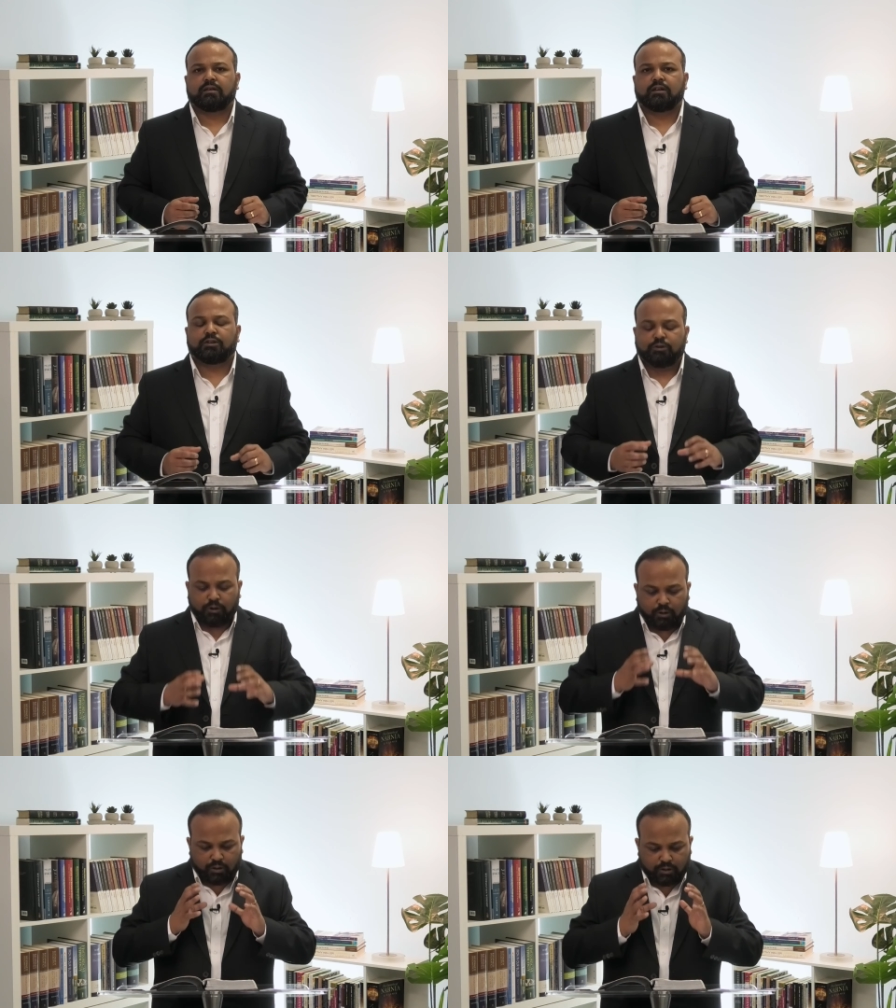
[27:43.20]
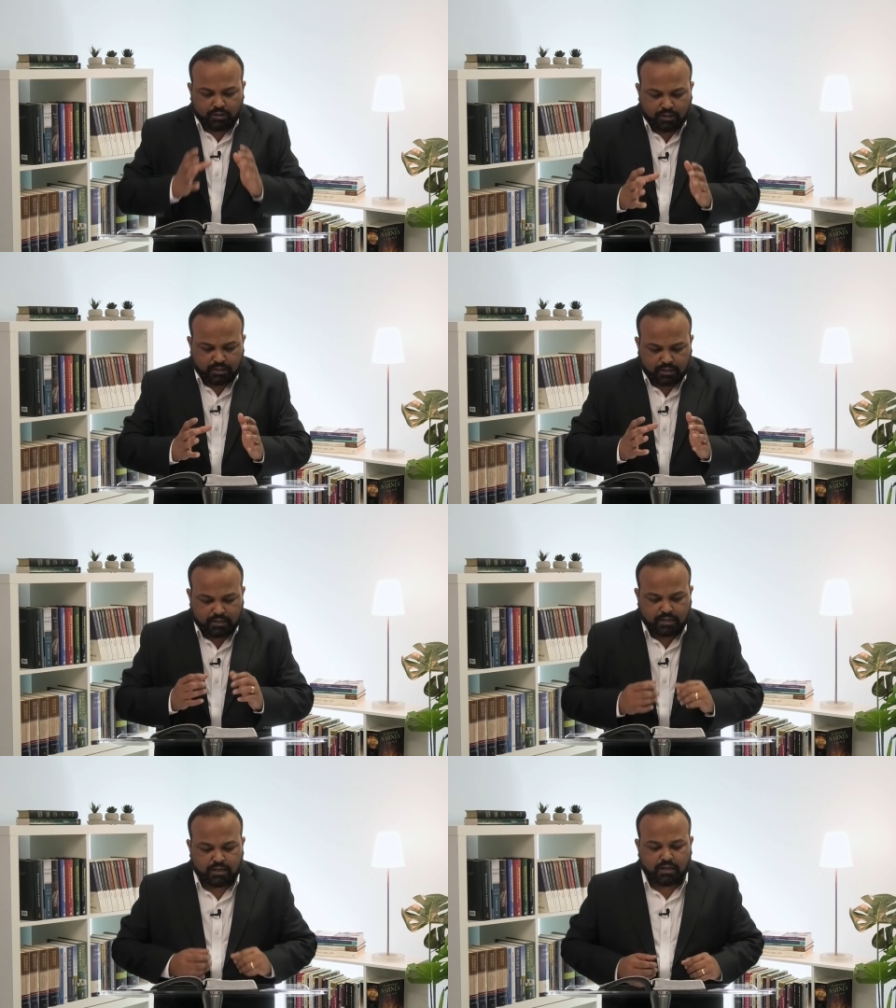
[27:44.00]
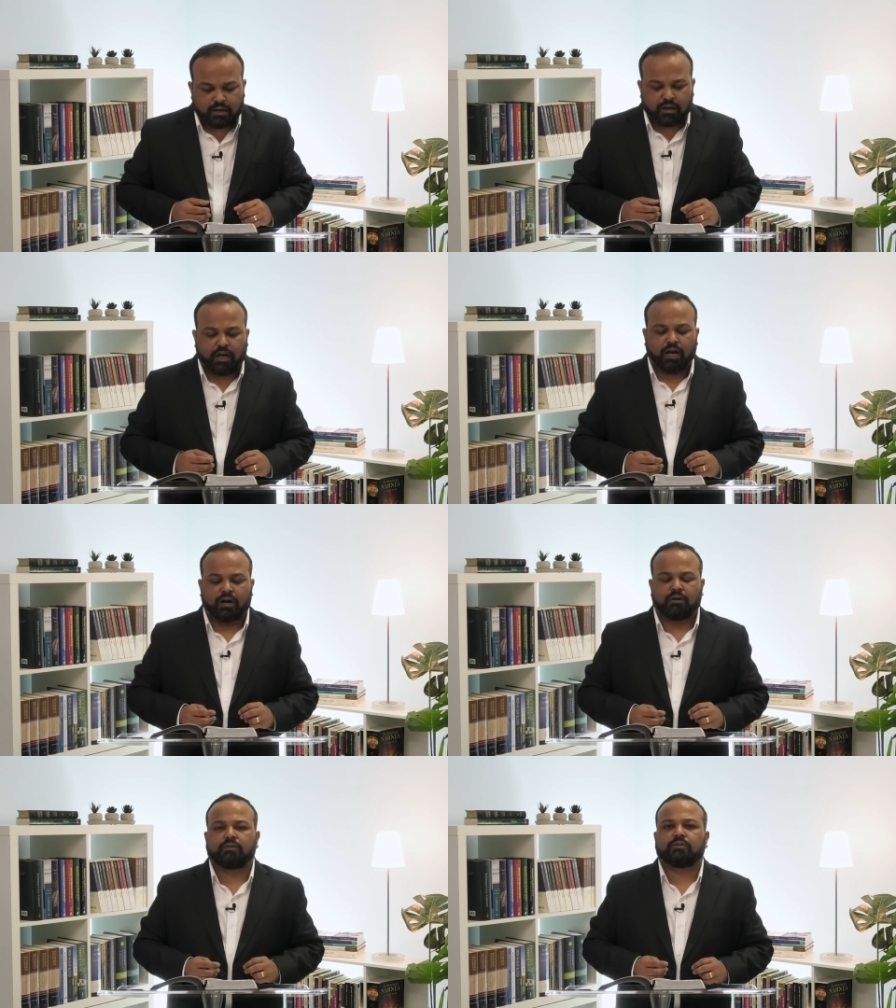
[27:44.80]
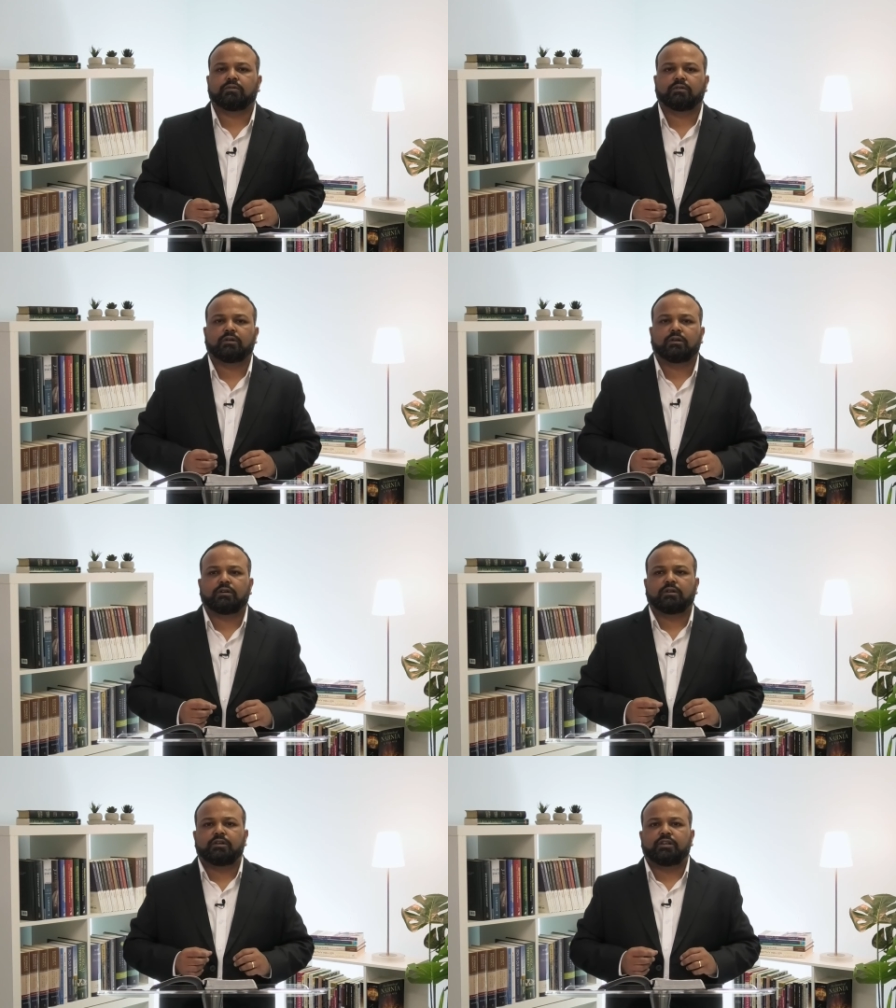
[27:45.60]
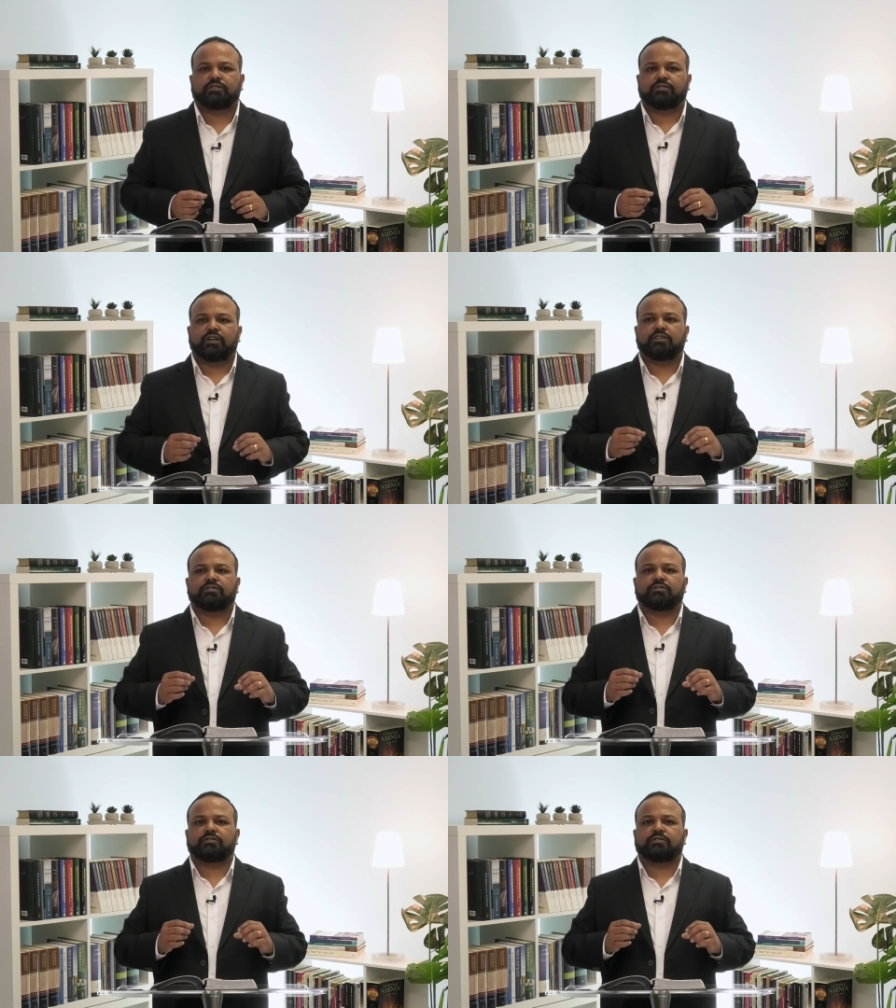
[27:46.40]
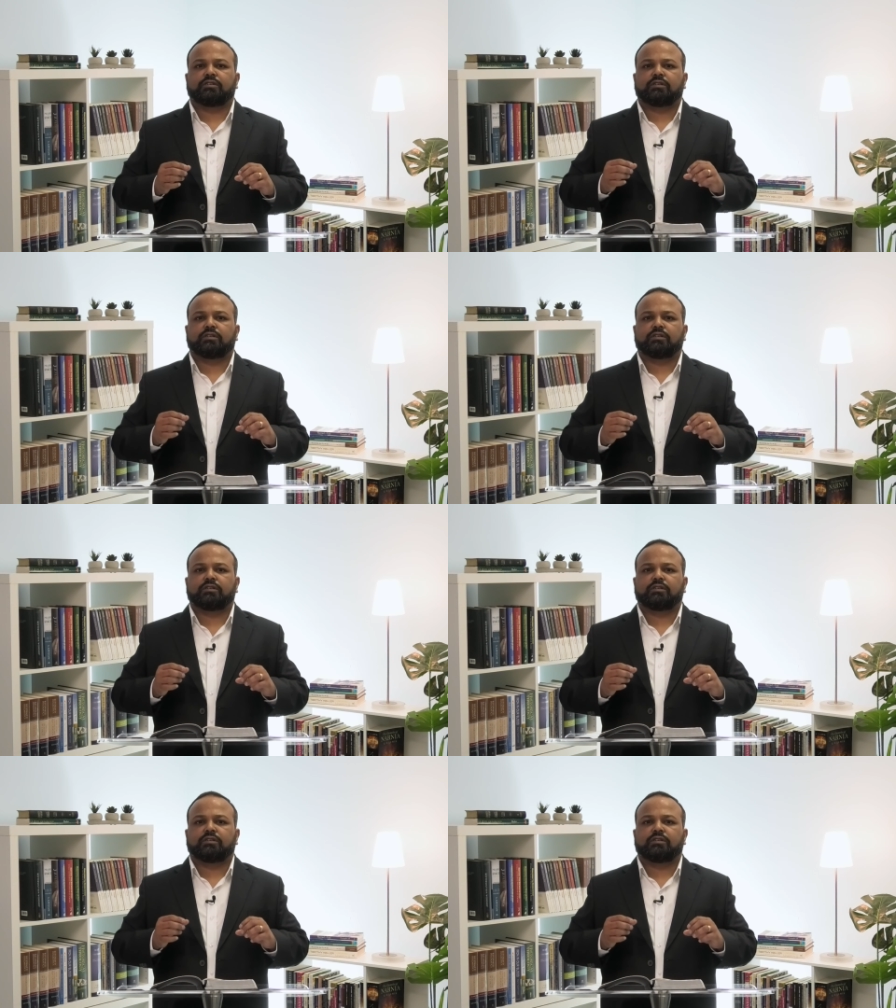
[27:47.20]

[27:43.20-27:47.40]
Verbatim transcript: And God, love, in a sense,